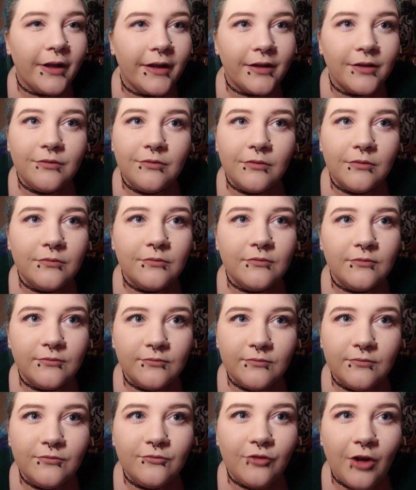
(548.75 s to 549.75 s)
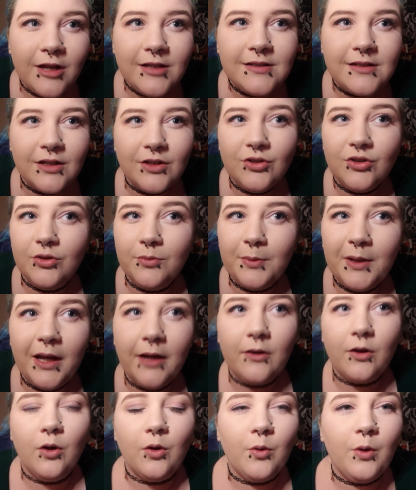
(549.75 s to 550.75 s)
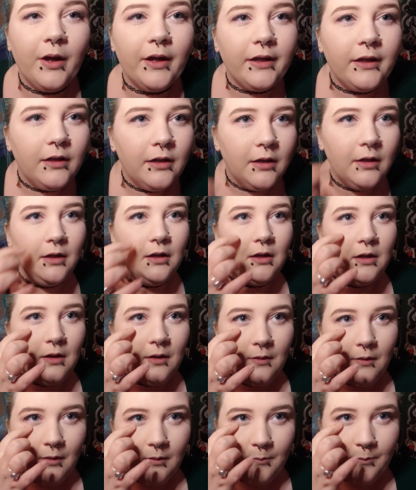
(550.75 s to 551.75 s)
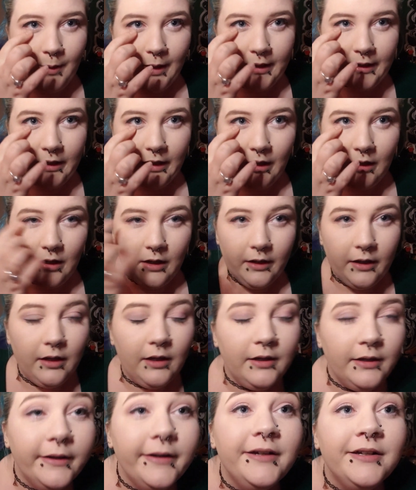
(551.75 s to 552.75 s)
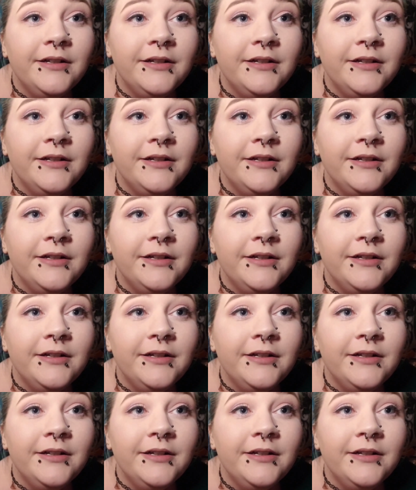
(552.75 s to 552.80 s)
Like, resting normally I've got quite a baggy eye.